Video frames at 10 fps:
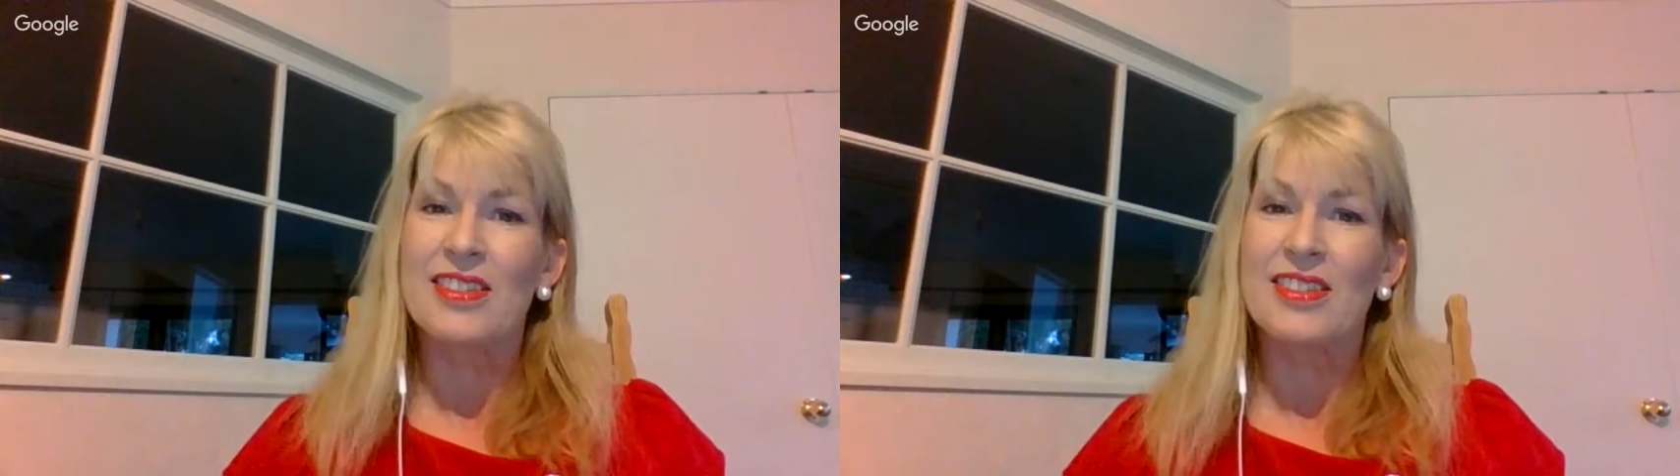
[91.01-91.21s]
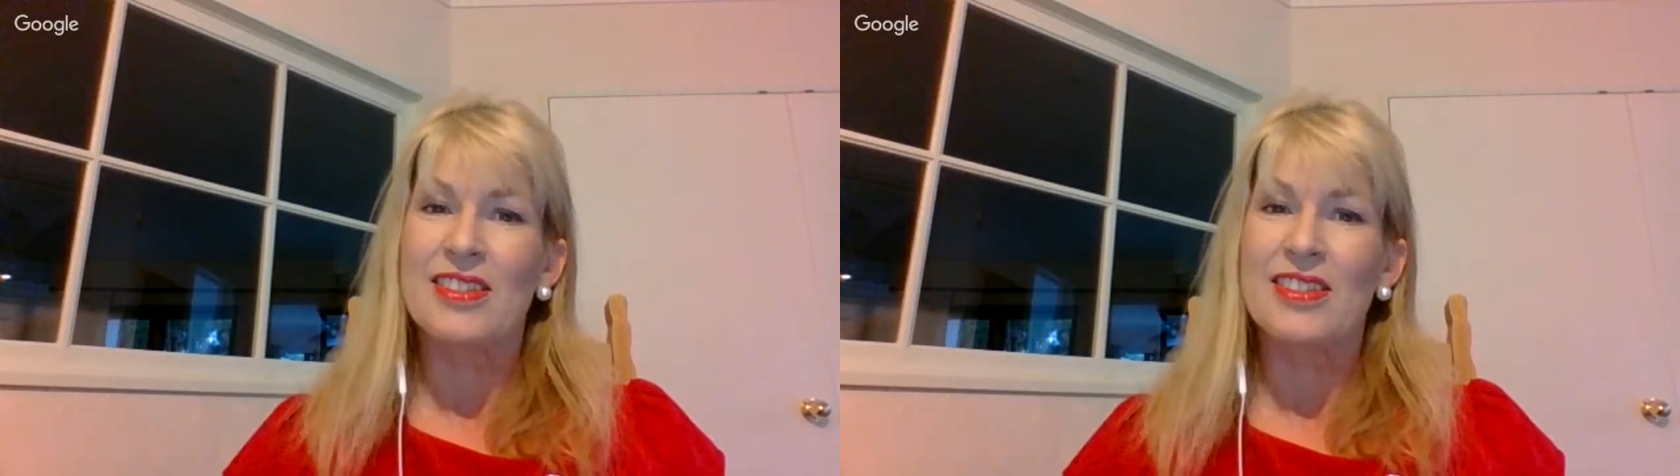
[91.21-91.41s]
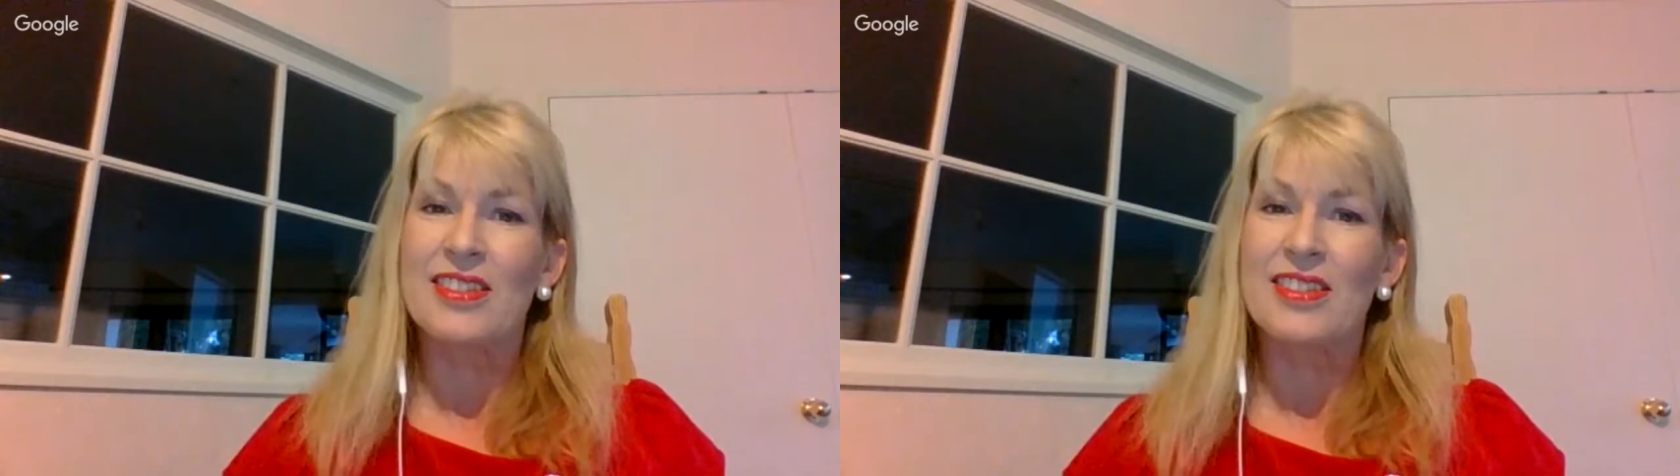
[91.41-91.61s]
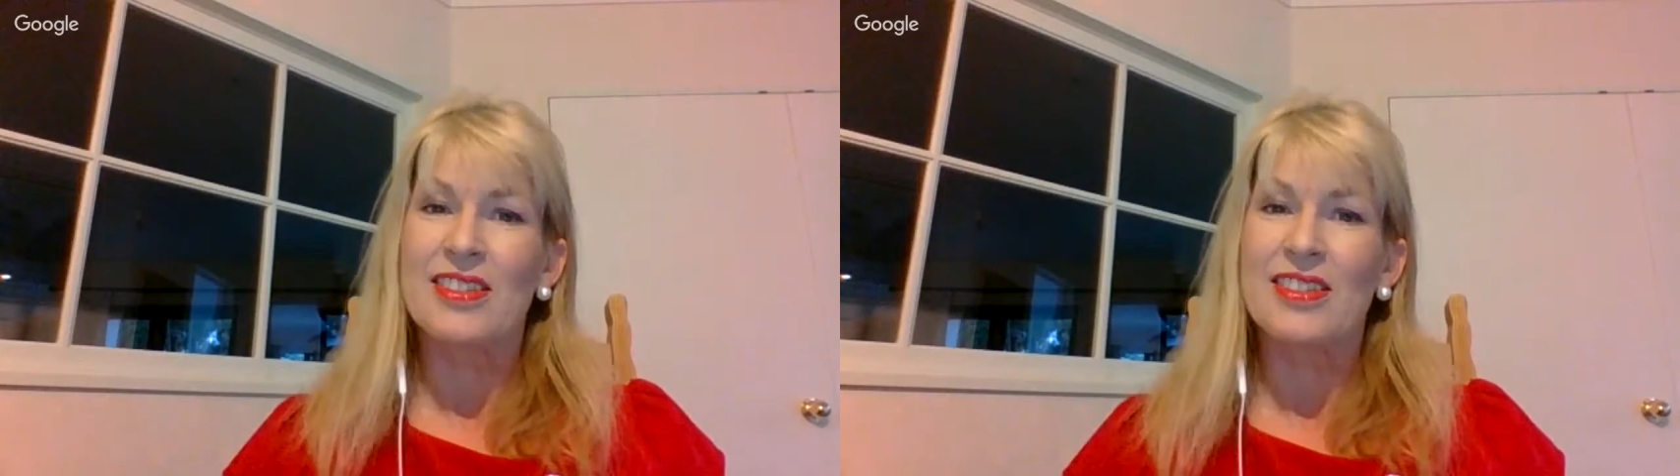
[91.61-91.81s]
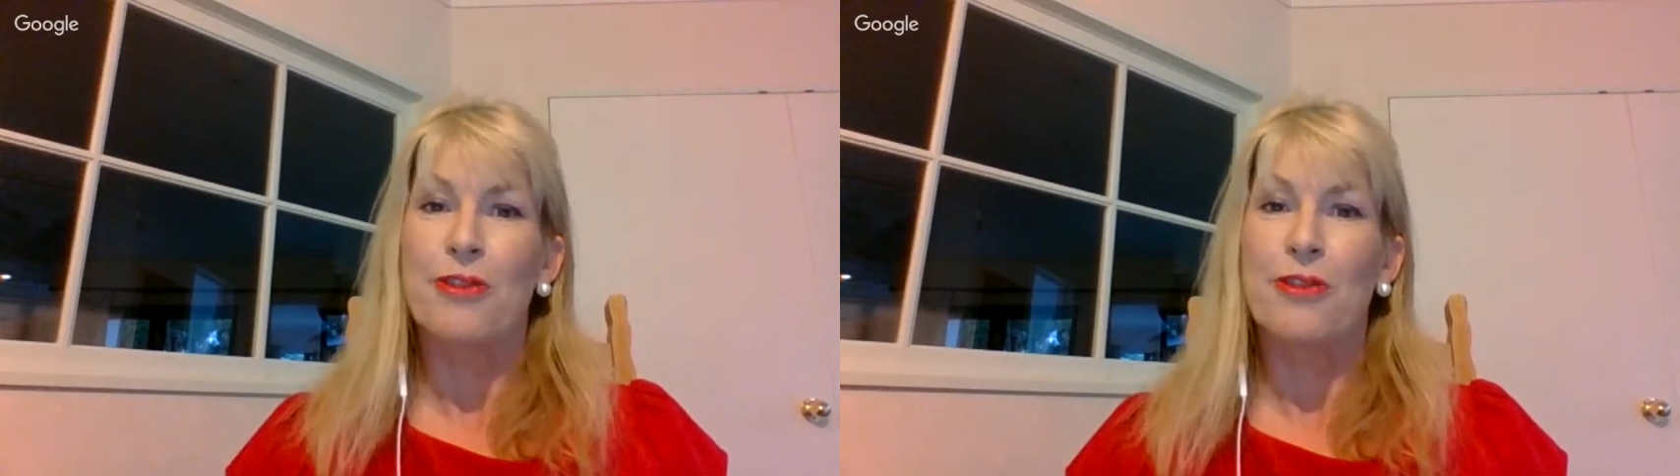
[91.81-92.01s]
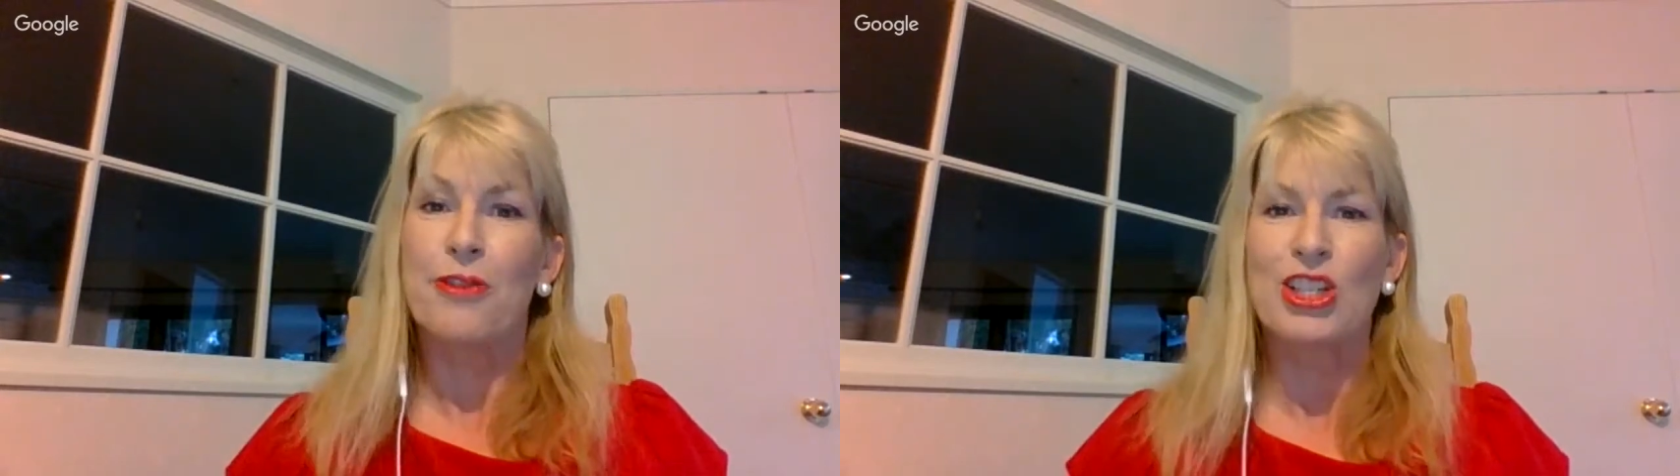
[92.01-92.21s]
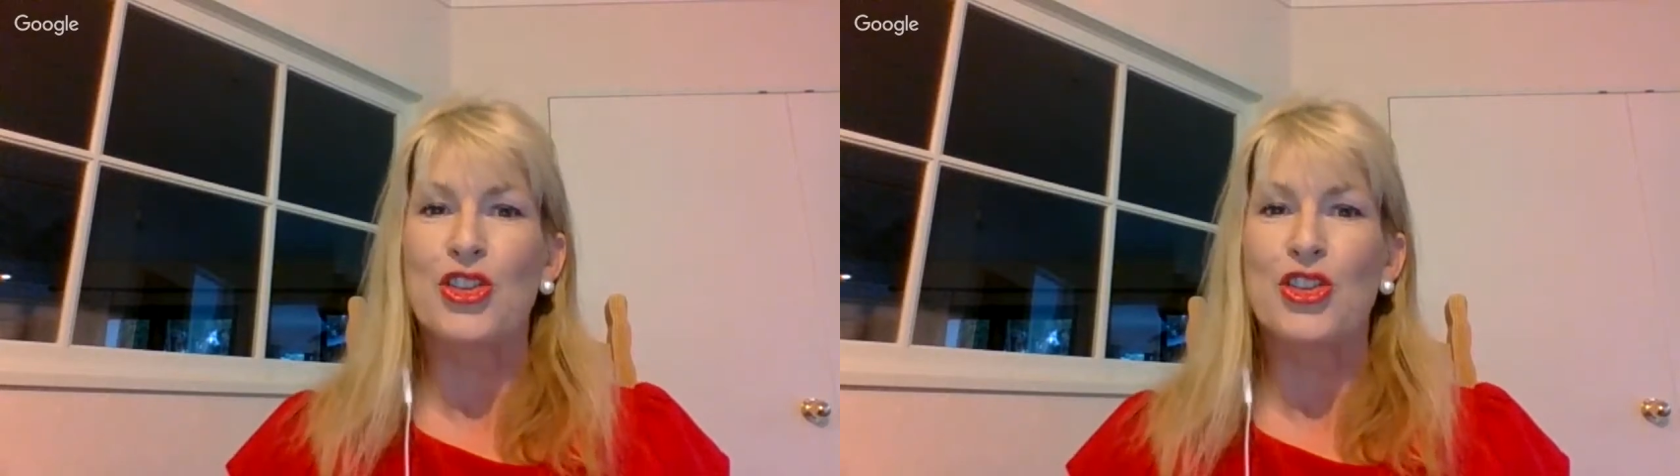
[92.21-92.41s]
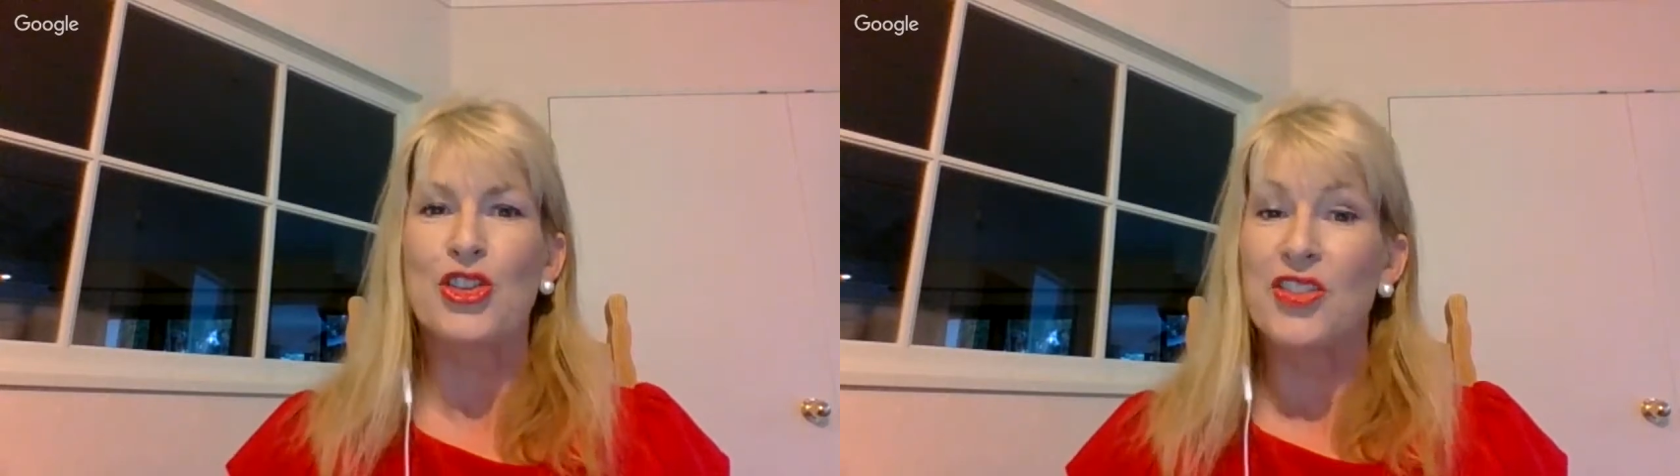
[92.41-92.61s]
you know, the film actually
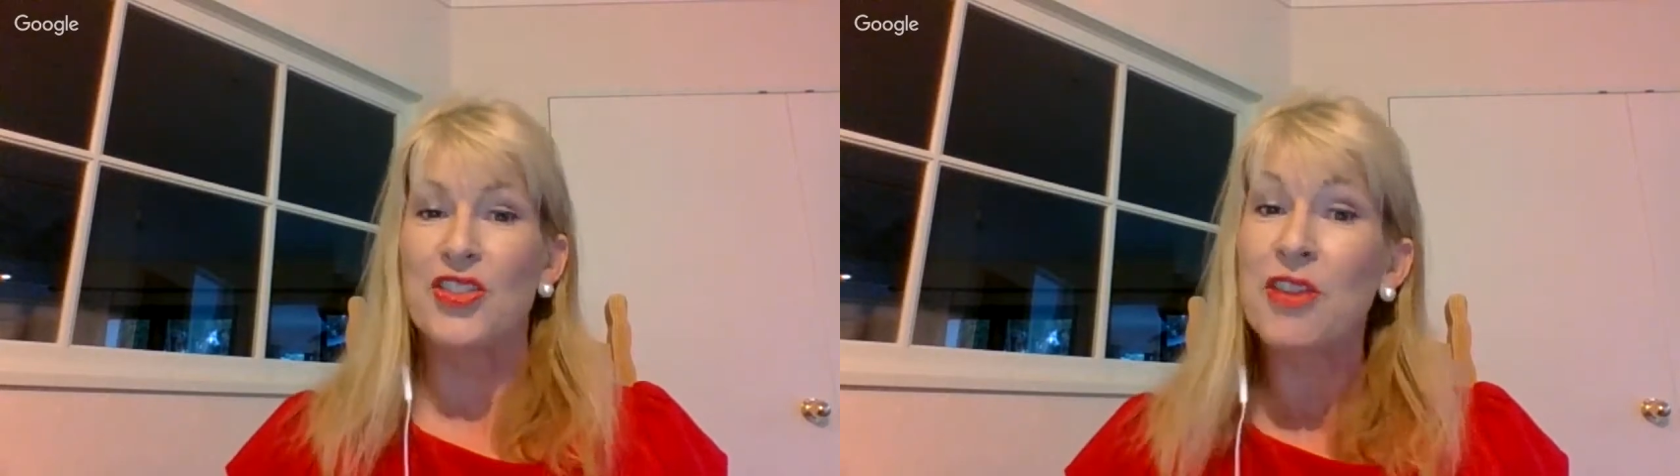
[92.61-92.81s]
starts